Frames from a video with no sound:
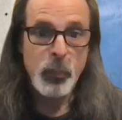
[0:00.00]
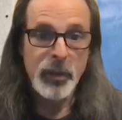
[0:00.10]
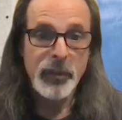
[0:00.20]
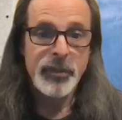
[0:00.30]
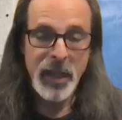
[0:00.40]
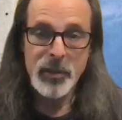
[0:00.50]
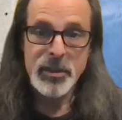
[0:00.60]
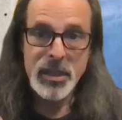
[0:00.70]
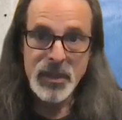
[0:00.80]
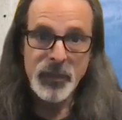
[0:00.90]
one of
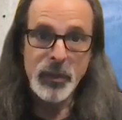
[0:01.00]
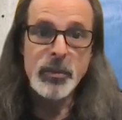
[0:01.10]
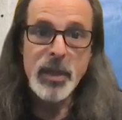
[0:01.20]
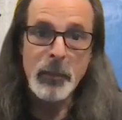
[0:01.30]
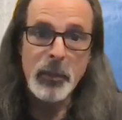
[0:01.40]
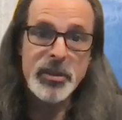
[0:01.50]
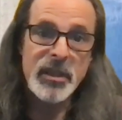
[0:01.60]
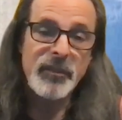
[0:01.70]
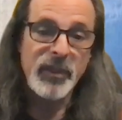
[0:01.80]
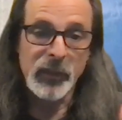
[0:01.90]
Townsend's few demos
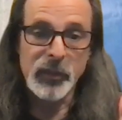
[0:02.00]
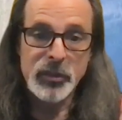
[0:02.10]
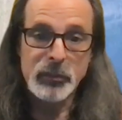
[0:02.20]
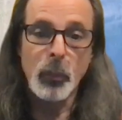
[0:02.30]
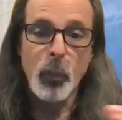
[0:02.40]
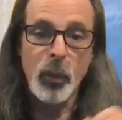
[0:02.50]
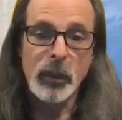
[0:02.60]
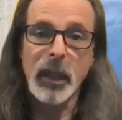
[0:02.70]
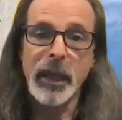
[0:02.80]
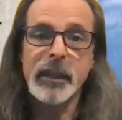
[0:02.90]
that feels more
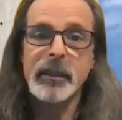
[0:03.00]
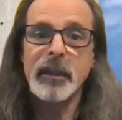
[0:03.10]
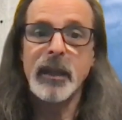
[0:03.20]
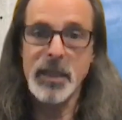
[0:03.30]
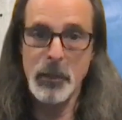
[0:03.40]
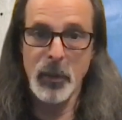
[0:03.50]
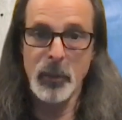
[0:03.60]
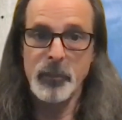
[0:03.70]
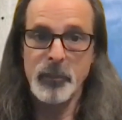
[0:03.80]
like a demo.